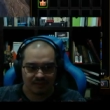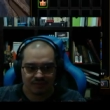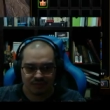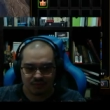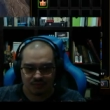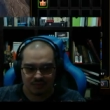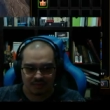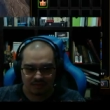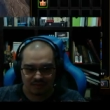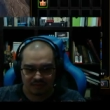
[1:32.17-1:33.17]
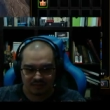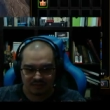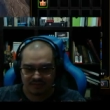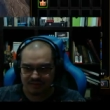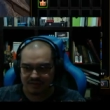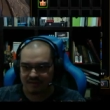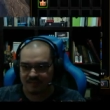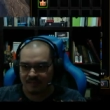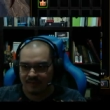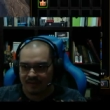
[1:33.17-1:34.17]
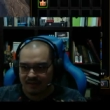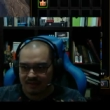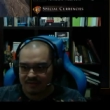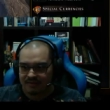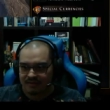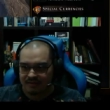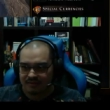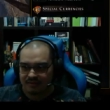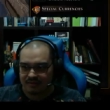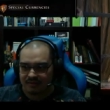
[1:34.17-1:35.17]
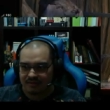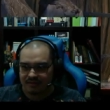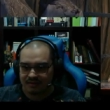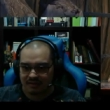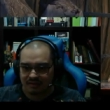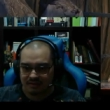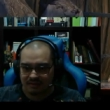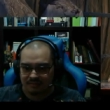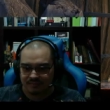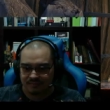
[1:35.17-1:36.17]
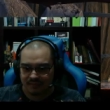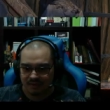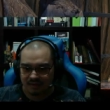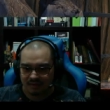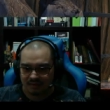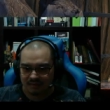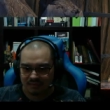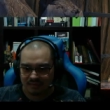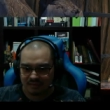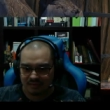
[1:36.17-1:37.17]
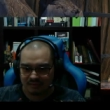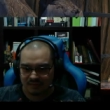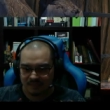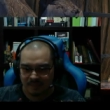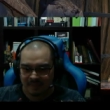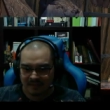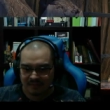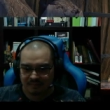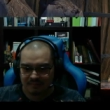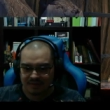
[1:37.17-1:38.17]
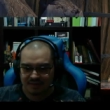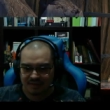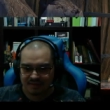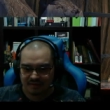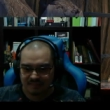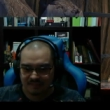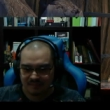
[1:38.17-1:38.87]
So the currency, as you saw earlier, um, I got token of appreciation.